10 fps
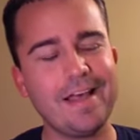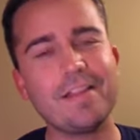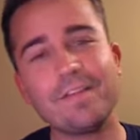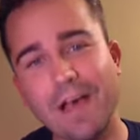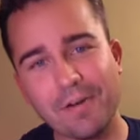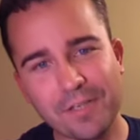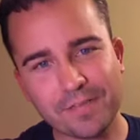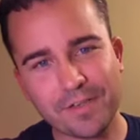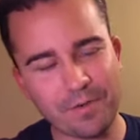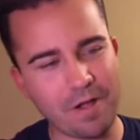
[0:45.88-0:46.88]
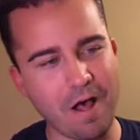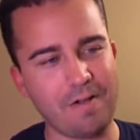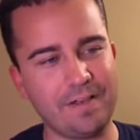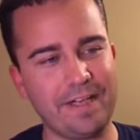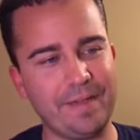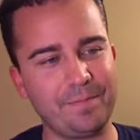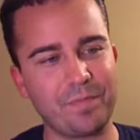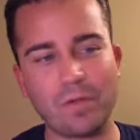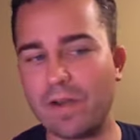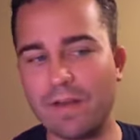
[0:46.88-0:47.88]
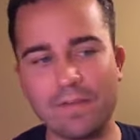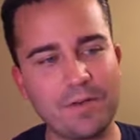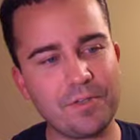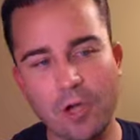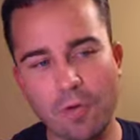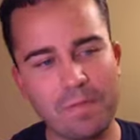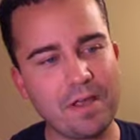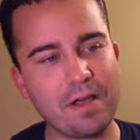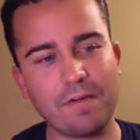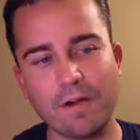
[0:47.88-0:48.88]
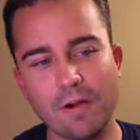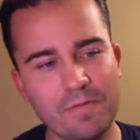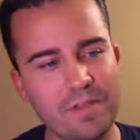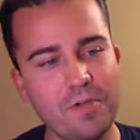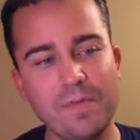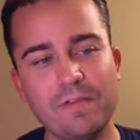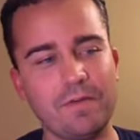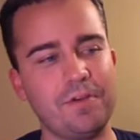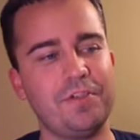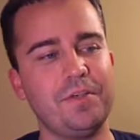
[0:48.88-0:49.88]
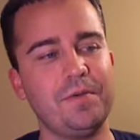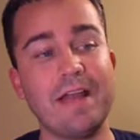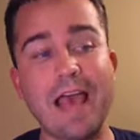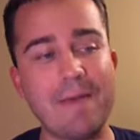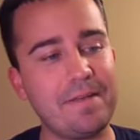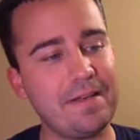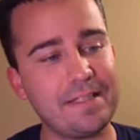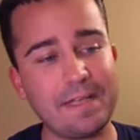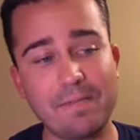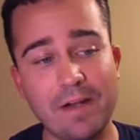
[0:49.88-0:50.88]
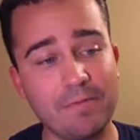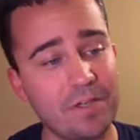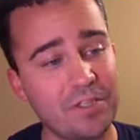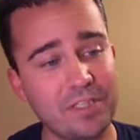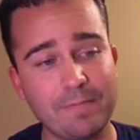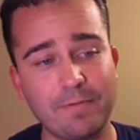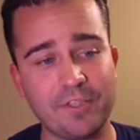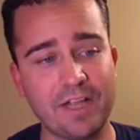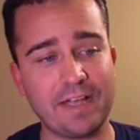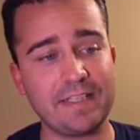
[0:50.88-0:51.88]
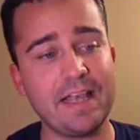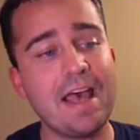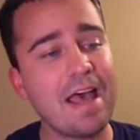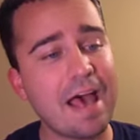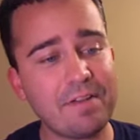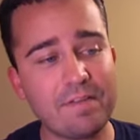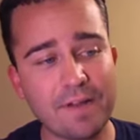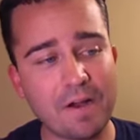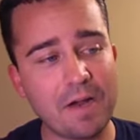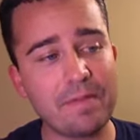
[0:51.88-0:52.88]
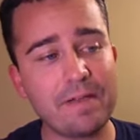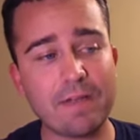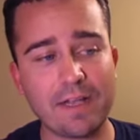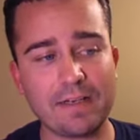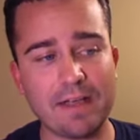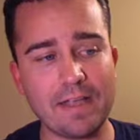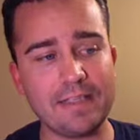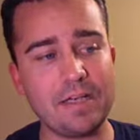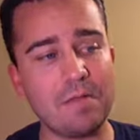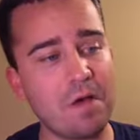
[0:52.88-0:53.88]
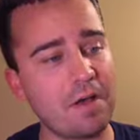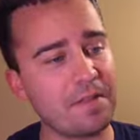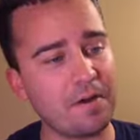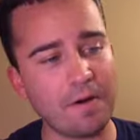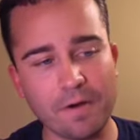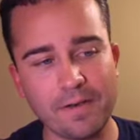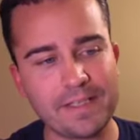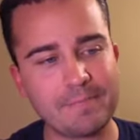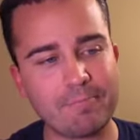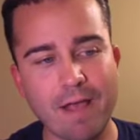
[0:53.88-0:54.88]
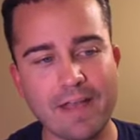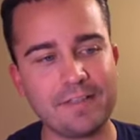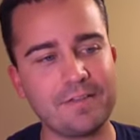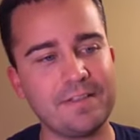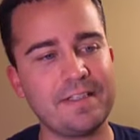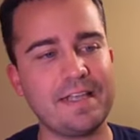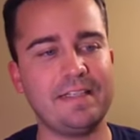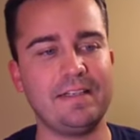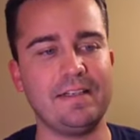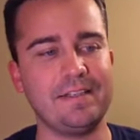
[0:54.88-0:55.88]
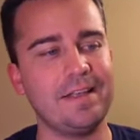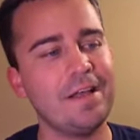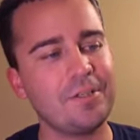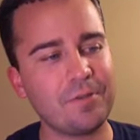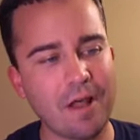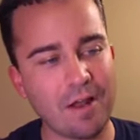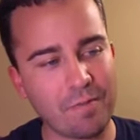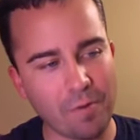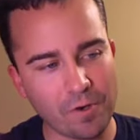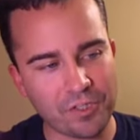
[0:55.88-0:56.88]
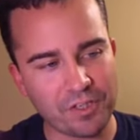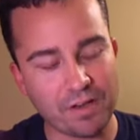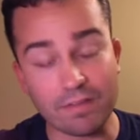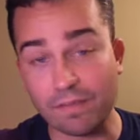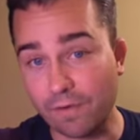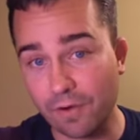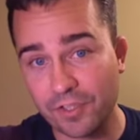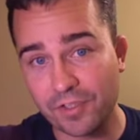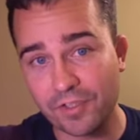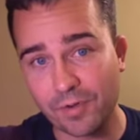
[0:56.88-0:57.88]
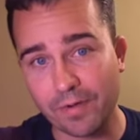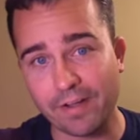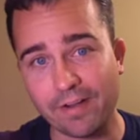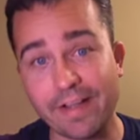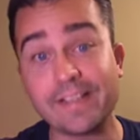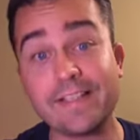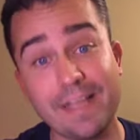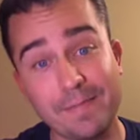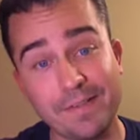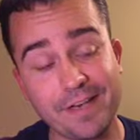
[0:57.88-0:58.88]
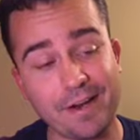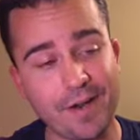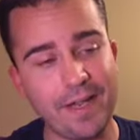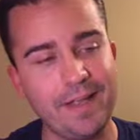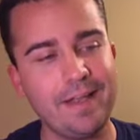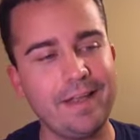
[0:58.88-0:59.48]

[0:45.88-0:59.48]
The founders of a new colony, whatever utopia of human virtue and happiness they might originally project, have invariably recognized it among their earliest practical necessities to allot a portion of the virgin soil as a cemetery,